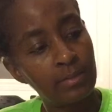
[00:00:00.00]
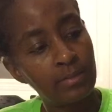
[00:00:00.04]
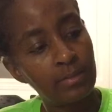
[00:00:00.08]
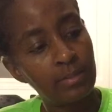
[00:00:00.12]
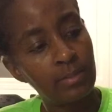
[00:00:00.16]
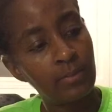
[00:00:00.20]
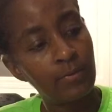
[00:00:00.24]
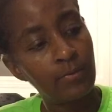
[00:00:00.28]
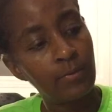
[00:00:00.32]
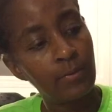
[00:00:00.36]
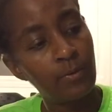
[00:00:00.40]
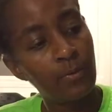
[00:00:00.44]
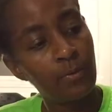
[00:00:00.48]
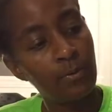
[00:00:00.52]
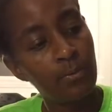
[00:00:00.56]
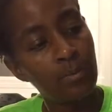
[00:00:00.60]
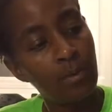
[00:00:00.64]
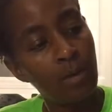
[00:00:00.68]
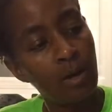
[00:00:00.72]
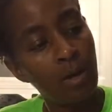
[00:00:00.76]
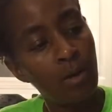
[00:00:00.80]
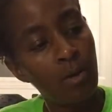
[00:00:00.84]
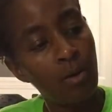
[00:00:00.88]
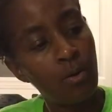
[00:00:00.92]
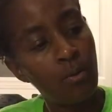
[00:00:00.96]
the different
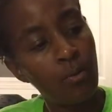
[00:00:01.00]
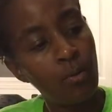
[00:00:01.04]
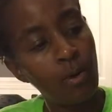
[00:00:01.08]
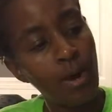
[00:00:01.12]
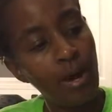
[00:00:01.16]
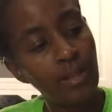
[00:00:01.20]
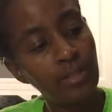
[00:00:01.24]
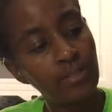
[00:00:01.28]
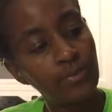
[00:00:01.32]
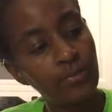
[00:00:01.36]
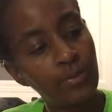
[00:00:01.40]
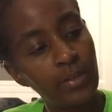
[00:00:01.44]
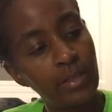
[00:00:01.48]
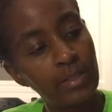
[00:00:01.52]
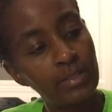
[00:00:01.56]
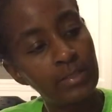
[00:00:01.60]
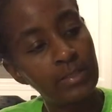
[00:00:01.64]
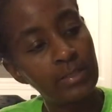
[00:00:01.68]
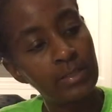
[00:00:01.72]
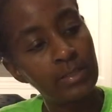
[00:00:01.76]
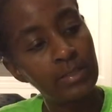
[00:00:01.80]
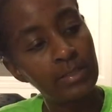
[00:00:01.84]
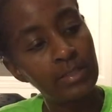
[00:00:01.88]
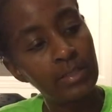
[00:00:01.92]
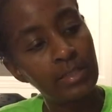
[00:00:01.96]
watch
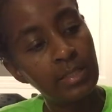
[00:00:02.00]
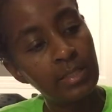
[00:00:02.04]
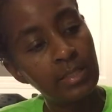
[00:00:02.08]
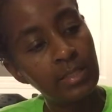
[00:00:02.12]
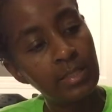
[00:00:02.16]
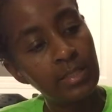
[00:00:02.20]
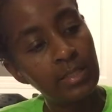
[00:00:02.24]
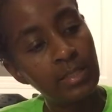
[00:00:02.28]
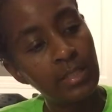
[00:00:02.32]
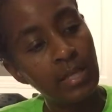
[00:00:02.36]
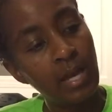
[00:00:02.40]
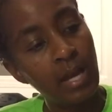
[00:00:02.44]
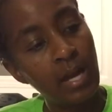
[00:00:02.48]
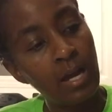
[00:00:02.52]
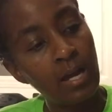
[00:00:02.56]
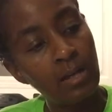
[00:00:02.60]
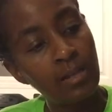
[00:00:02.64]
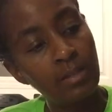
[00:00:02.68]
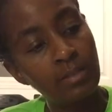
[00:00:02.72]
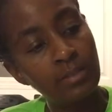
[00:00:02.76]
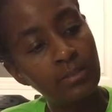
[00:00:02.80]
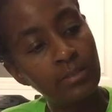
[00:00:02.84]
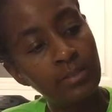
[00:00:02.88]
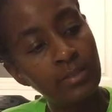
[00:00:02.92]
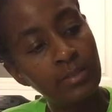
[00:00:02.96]
faces,
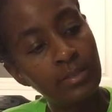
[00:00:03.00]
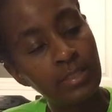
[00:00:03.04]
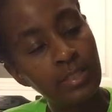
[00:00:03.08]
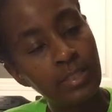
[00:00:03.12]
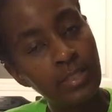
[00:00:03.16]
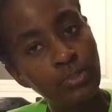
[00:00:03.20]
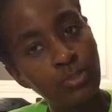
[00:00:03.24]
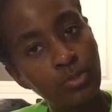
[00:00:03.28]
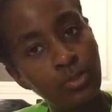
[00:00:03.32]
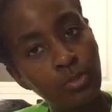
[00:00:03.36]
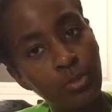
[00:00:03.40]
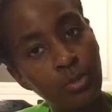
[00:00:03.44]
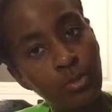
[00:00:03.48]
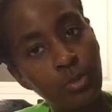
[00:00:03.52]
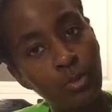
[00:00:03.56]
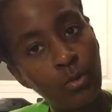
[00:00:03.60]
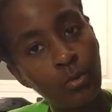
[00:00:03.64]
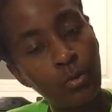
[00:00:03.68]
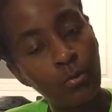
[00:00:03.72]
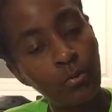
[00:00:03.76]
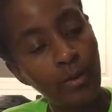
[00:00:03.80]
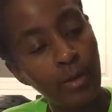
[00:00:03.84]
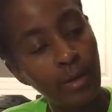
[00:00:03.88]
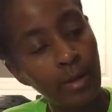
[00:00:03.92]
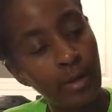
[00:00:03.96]
the digital
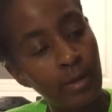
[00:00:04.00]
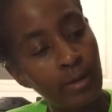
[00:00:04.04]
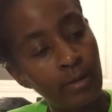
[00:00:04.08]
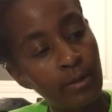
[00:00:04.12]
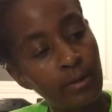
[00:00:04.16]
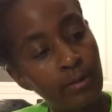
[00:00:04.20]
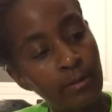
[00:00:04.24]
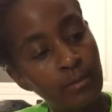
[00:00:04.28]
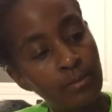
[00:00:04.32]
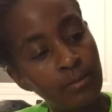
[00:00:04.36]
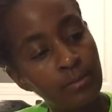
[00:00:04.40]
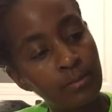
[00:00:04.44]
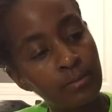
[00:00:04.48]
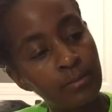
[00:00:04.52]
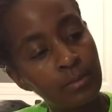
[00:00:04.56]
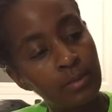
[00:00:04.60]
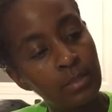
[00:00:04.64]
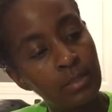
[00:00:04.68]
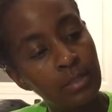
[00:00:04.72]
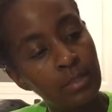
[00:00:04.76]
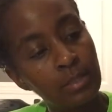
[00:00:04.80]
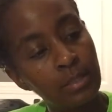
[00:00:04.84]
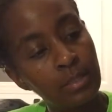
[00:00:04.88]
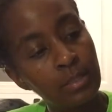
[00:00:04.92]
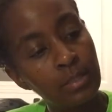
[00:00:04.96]
crown,
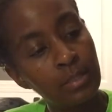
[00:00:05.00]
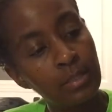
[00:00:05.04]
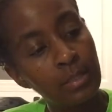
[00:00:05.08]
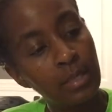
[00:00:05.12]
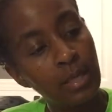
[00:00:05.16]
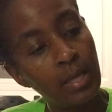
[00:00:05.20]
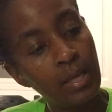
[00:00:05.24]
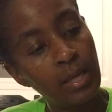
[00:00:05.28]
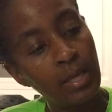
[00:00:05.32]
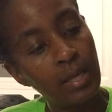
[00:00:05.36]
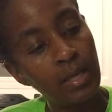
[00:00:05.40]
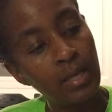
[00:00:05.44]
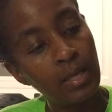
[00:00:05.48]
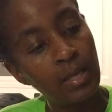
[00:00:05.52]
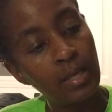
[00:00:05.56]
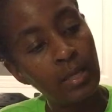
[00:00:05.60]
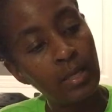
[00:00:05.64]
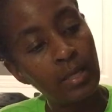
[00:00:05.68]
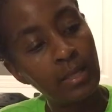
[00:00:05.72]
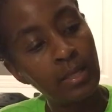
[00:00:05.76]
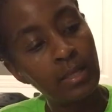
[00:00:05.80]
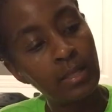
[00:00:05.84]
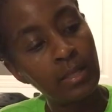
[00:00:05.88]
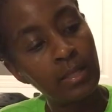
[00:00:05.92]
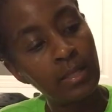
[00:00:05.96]

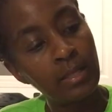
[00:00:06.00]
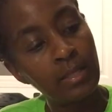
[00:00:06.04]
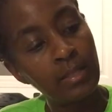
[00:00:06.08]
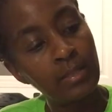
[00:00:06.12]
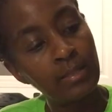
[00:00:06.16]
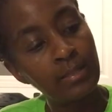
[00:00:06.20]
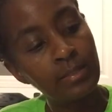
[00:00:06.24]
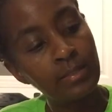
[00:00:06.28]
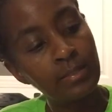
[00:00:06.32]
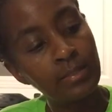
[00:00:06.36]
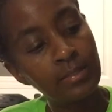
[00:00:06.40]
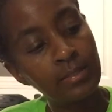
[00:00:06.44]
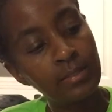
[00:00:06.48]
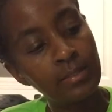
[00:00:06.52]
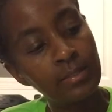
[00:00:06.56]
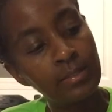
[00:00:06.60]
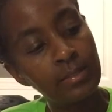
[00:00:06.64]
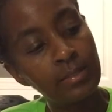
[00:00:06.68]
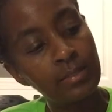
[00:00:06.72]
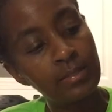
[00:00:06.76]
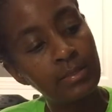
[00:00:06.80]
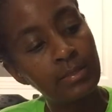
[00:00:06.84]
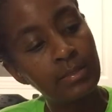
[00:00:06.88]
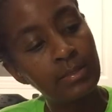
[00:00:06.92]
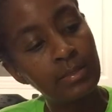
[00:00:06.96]
and
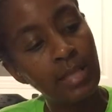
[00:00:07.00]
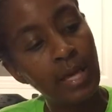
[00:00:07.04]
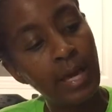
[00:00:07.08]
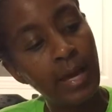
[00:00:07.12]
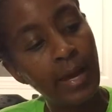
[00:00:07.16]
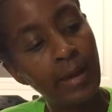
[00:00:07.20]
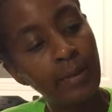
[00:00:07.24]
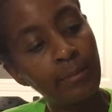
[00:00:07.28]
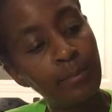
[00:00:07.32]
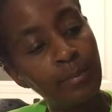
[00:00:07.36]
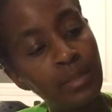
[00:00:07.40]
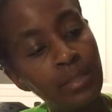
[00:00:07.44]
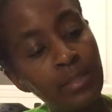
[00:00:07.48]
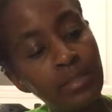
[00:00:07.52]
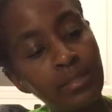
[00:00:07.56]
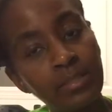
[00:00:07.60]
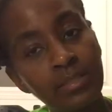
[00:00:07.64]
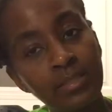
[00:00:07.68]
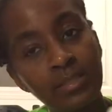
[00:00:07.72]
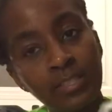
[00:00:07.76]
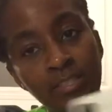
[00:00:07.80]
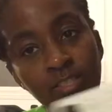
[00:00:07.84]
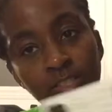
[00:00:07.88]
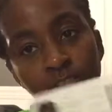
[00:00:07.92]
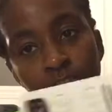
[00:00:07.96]
side
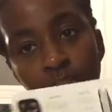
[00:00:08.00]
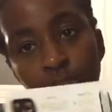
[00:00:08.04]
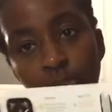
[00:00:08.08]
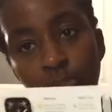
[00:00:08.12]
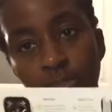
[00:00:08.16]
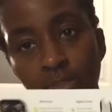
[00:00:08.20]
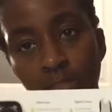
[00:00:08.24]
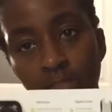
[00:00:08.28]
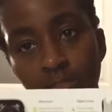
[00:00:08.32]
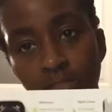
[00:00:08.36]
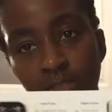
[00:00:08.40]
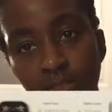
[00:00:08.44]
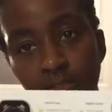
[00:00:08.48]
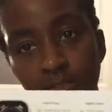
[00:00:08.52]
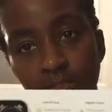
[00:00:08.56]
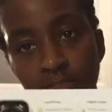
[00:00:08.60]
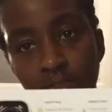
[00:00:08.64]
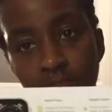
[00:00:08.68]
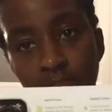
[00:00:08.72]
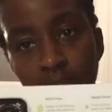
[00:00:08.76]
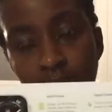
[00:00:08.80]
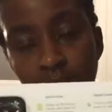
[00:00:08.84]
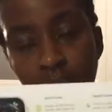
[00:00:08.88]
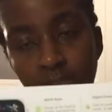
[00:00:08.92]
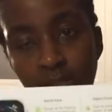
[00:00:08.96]
buttons, and charging.
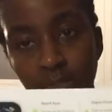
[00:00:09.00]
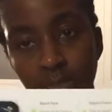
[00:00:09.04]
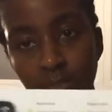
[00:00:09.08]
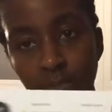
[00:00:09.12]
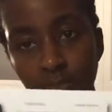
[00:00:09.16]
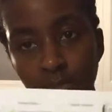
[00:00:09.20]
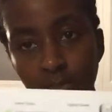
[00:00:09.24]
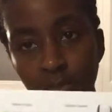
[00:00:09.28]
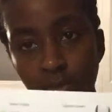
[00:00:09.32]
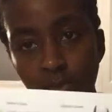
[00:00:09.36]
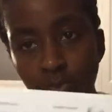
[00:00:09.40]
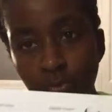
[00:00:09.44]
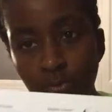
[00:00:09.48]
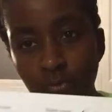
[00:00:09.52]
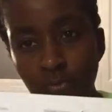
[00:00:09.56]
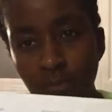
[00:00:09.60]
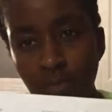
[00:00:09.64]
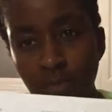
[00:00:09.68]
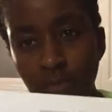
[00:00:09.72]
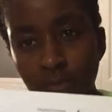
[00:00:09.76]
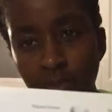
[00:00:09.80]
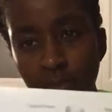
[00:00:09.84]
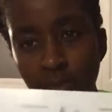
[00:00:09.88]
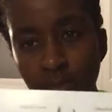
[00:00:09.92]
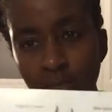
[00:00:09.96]
So
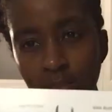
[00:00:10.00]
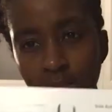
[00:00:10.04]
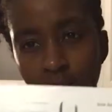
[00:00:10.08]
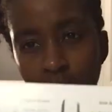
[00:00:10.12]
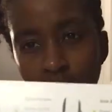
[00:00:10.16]
hopefully